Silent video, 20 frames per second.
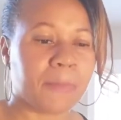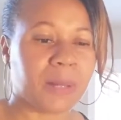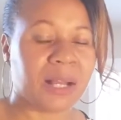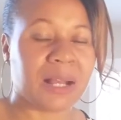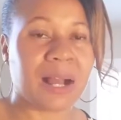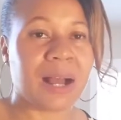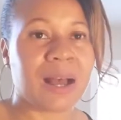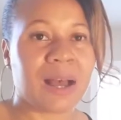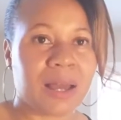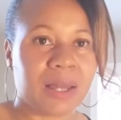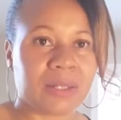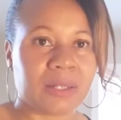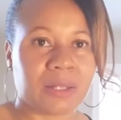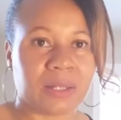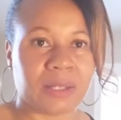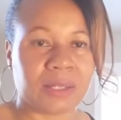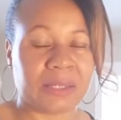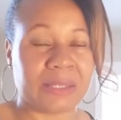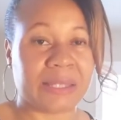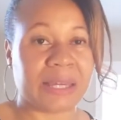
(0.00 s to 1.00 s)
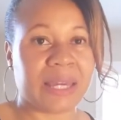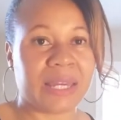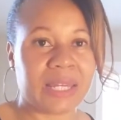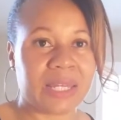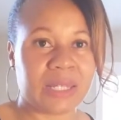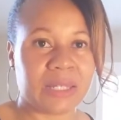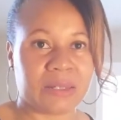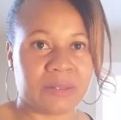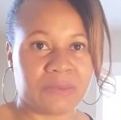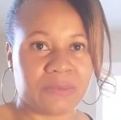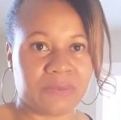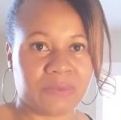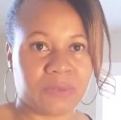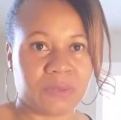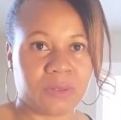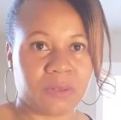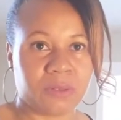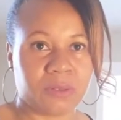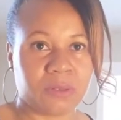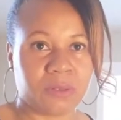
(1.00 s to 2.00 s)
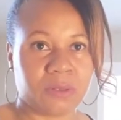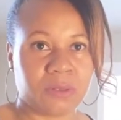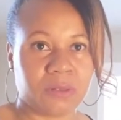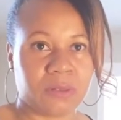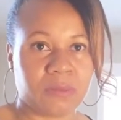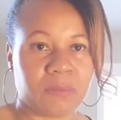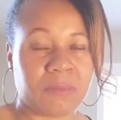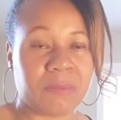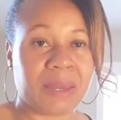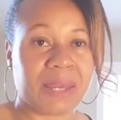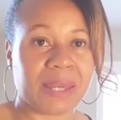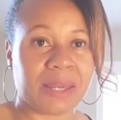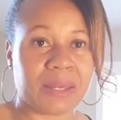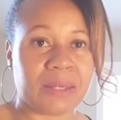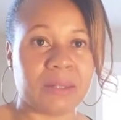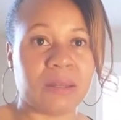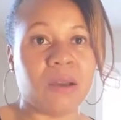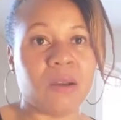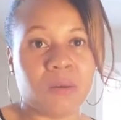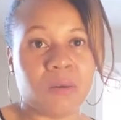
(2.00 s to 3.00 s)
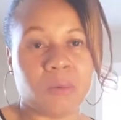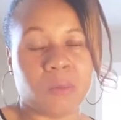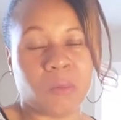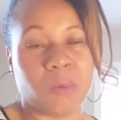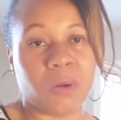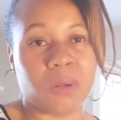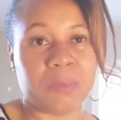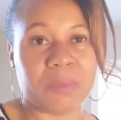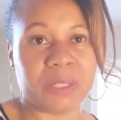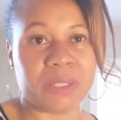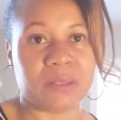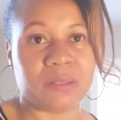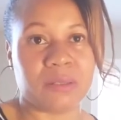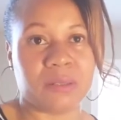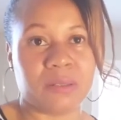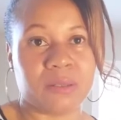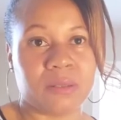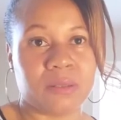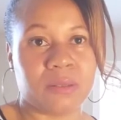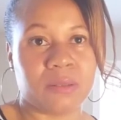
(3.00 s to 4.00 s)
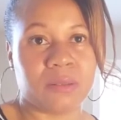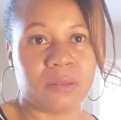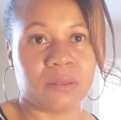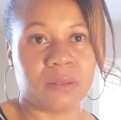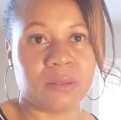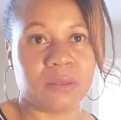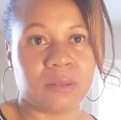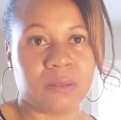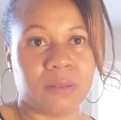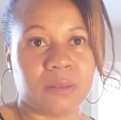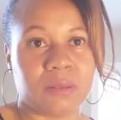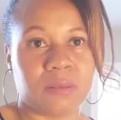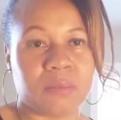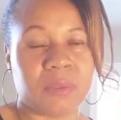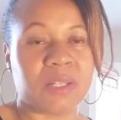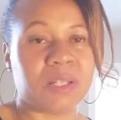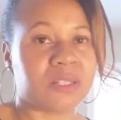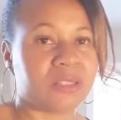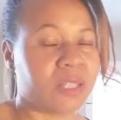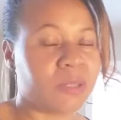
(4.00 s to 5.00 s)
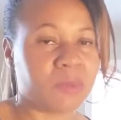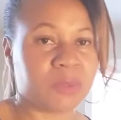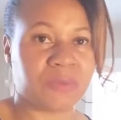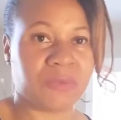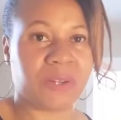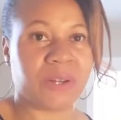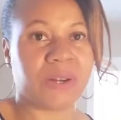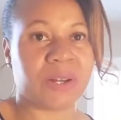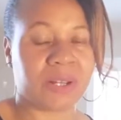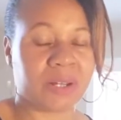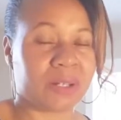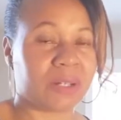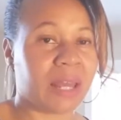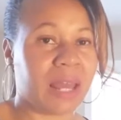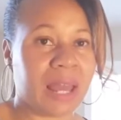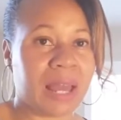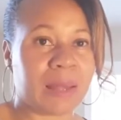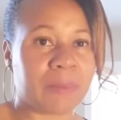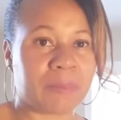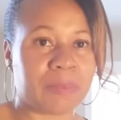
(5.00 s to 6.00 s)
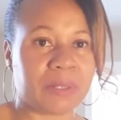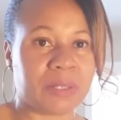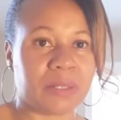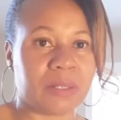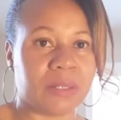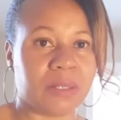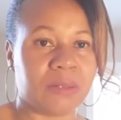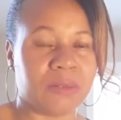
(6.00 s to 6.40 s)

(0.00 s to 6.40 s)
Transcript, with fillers: God gave man woman because he was very unhappy.